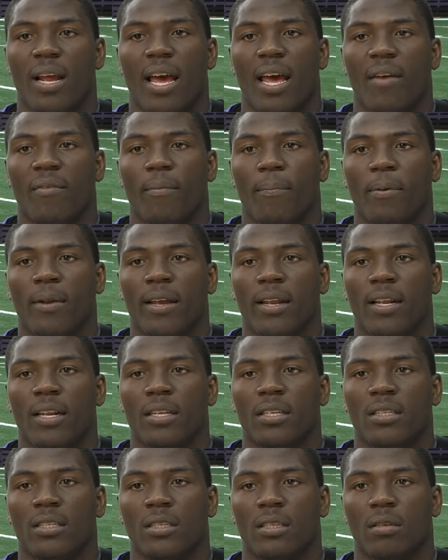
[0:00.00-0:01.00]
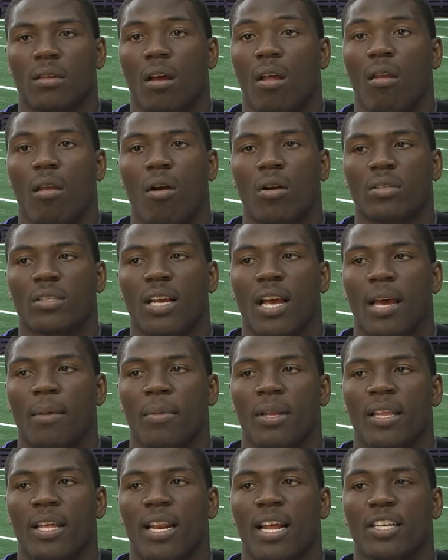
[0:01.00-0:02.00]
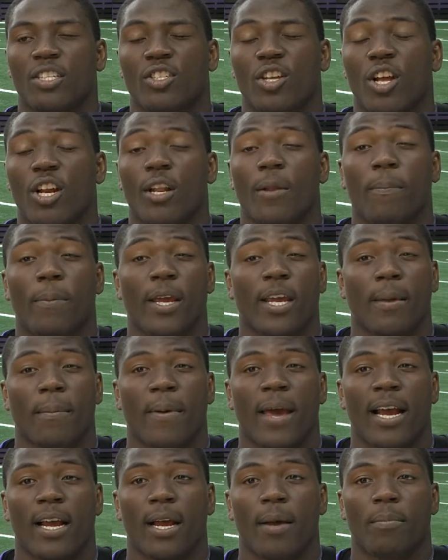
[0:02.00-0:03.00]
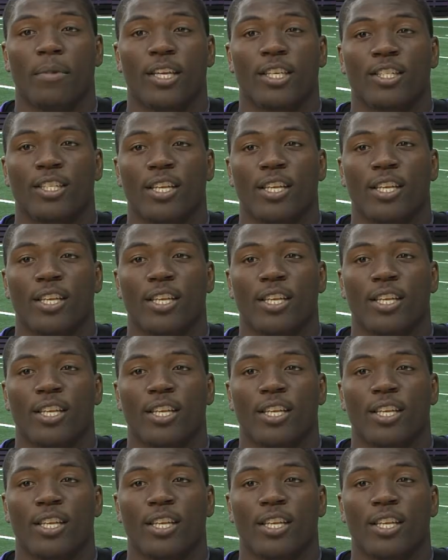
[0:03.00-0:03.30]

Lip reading: I haven't played it in a long time, and then I started to pick it back up this